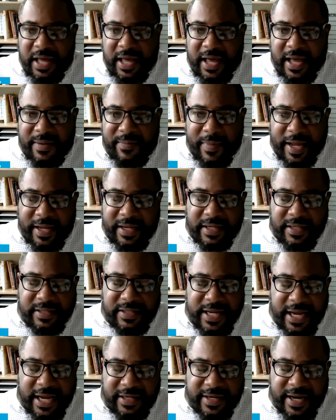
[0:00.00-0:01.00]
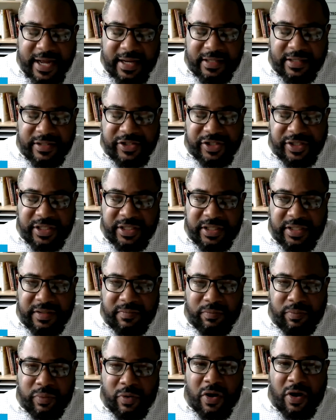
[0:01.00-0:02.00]
and making technology
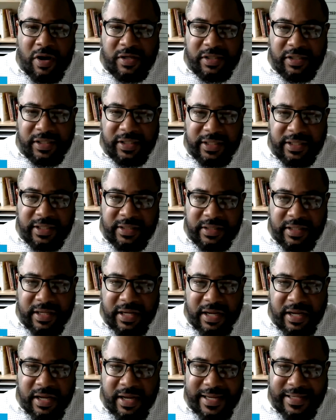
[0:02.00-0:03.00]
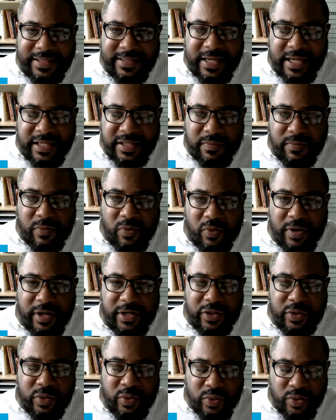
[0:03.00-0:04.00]
broadly accessible
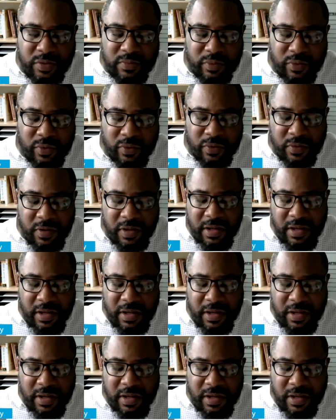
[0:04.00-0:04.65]
and usable